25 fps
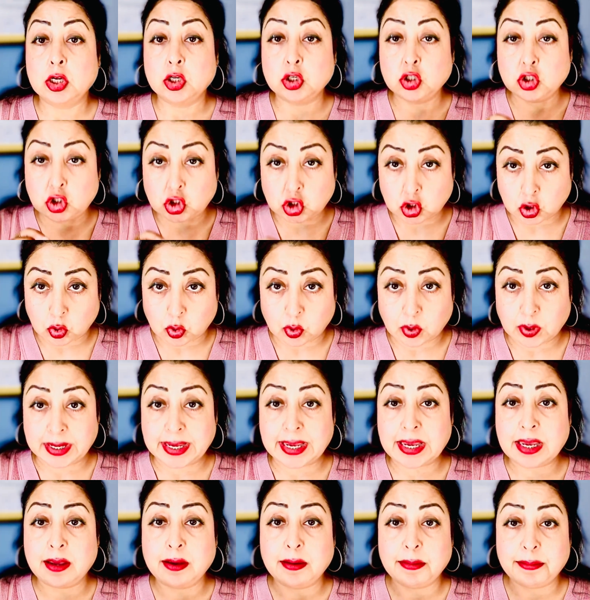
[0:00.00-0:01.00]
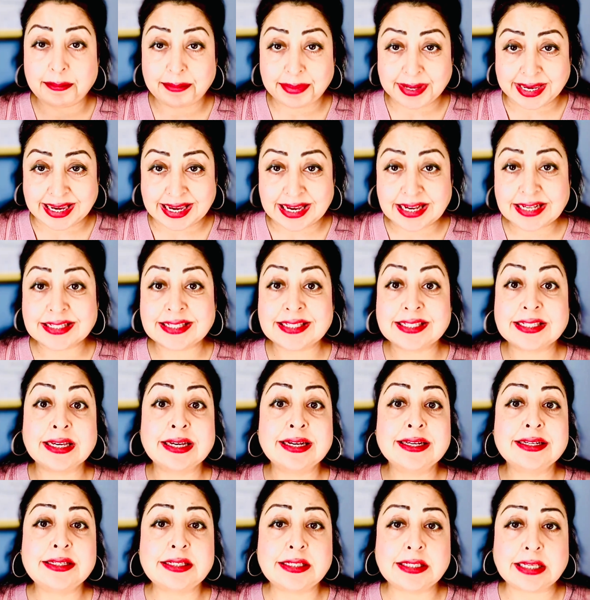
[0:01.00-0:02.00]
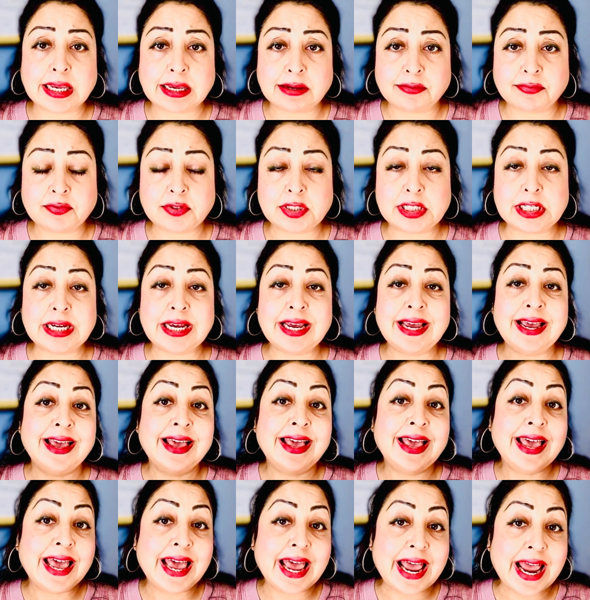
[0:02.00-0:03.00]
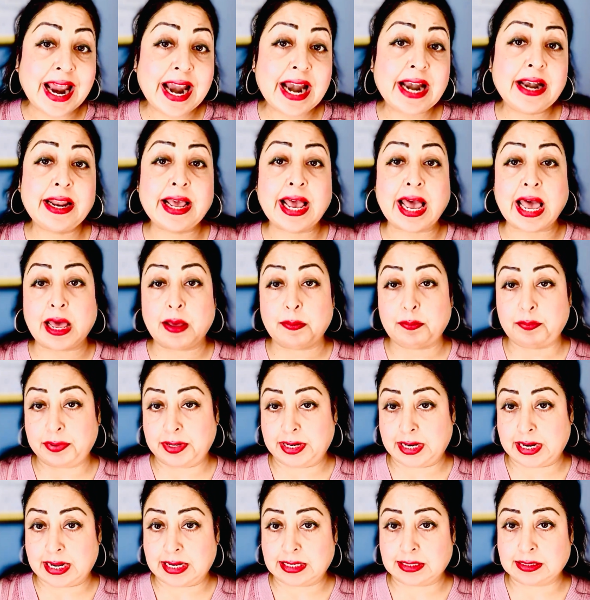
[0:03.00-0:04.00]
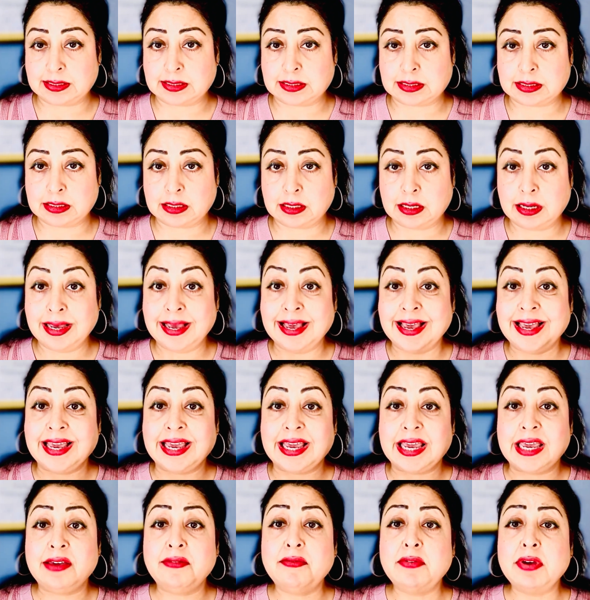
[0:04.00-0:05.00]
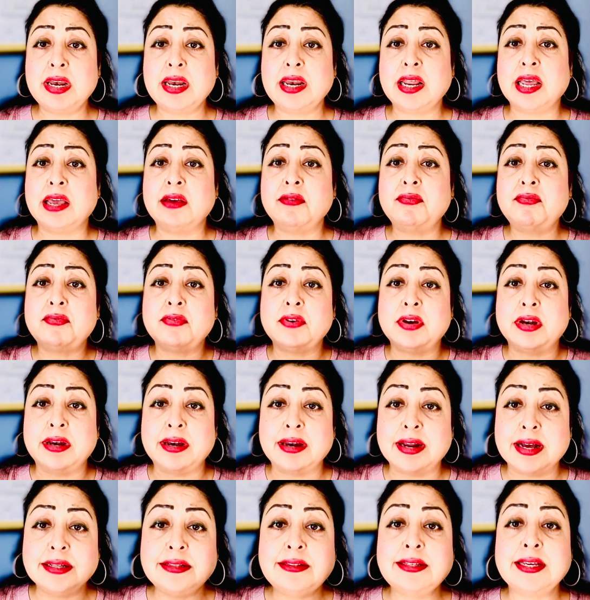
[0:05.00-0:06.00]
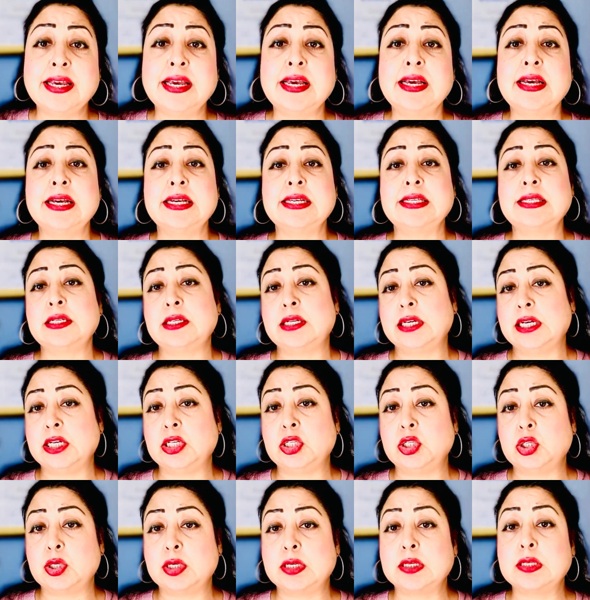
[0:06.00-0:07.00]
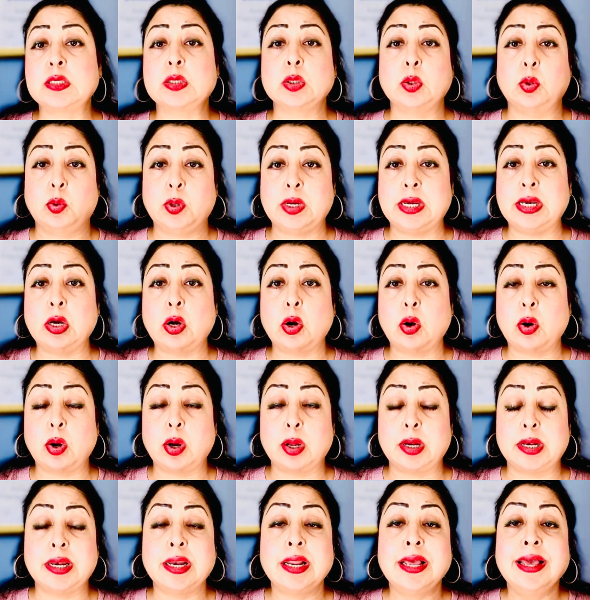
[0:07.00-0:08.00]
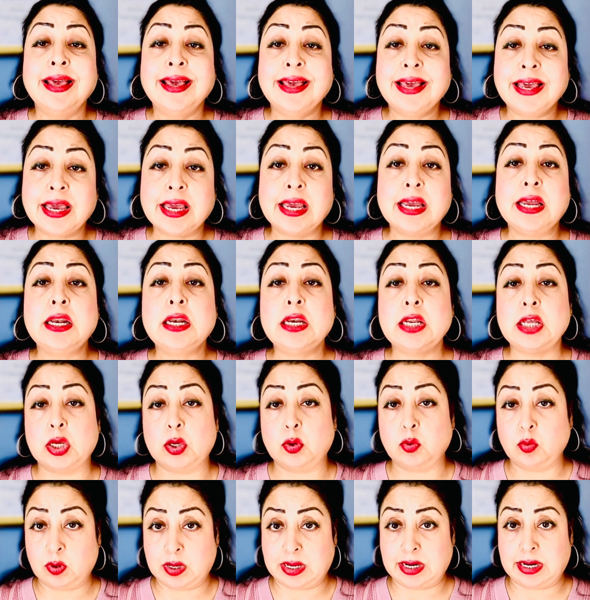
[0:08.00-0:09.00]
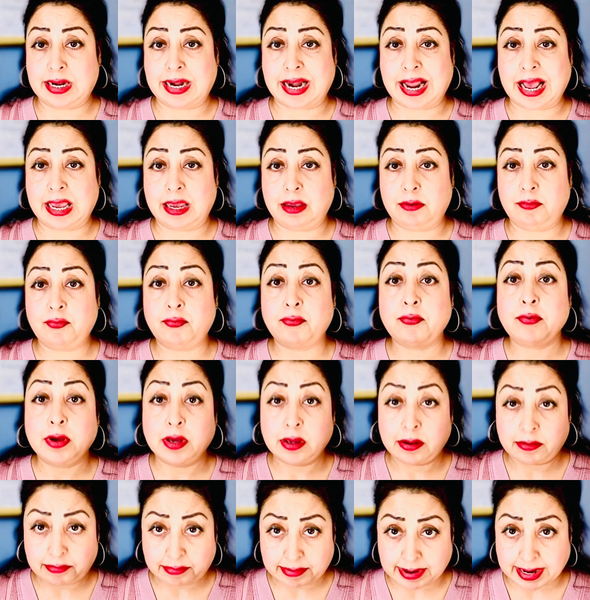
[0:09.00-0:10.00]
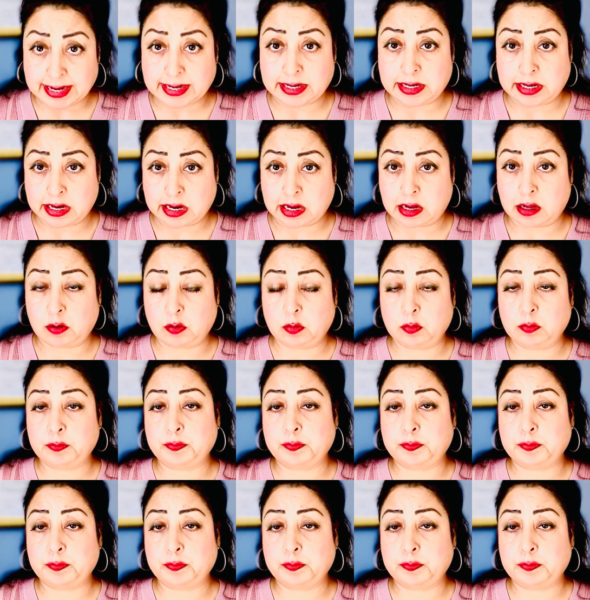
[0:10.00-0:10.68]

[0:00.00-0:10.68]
joy, peace, safety, and happiness, even if nothing is dangerous going on in your life right now.